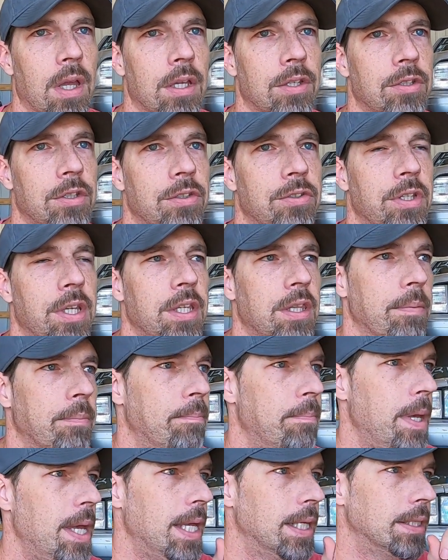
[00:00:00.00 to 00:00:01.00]
should say the
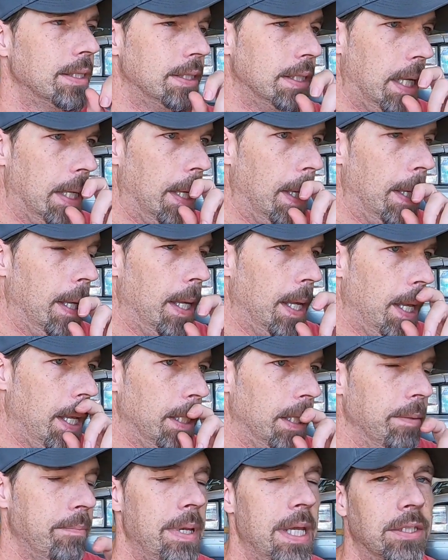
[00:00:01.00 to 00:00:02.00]
best
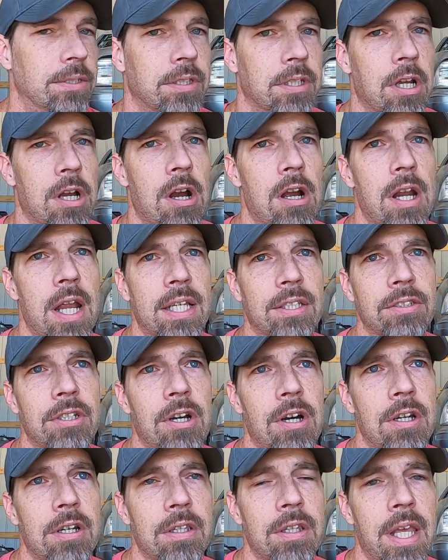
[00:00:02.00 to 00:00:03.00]
the car has
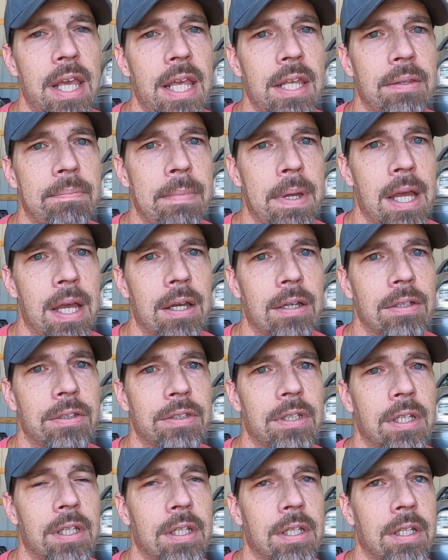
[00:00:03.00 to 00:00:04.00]
gone in the 8th mile
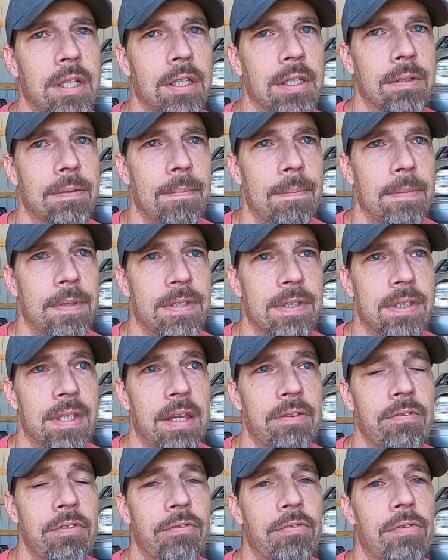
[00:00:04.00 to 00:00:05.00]
is a
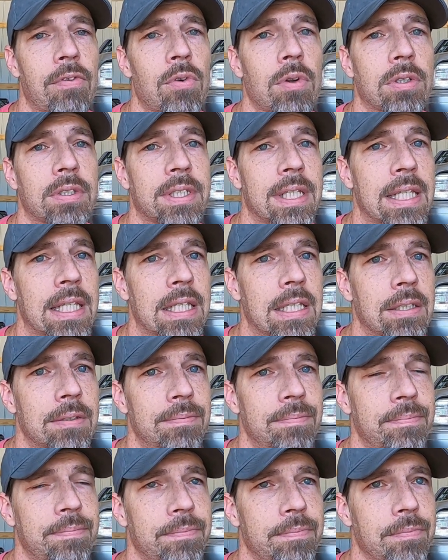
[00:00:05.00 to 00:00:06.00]
714,
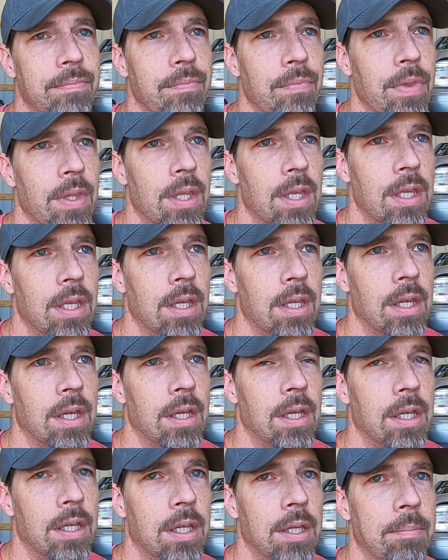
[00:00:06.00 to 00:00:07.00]

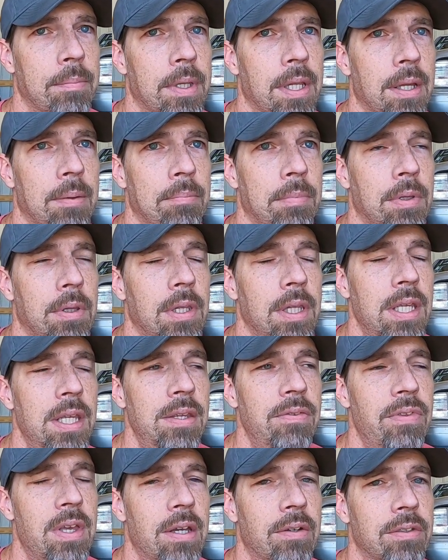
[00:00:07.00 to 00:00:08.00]
and I
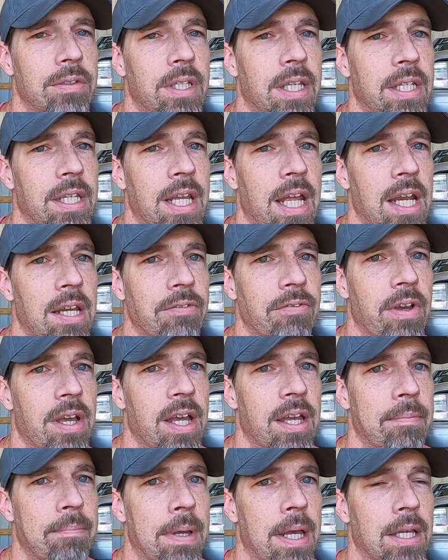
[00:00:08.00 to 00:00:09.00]
believe that was at
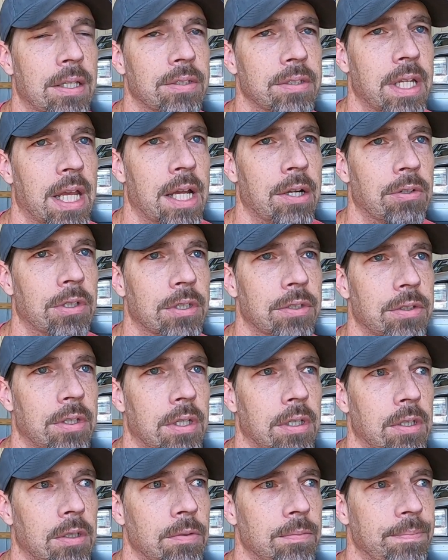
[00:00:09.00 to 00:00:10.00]
95 miles an hour.
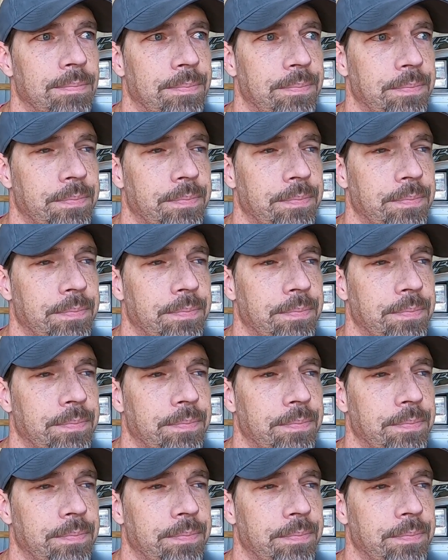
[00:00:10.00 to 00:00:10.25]
So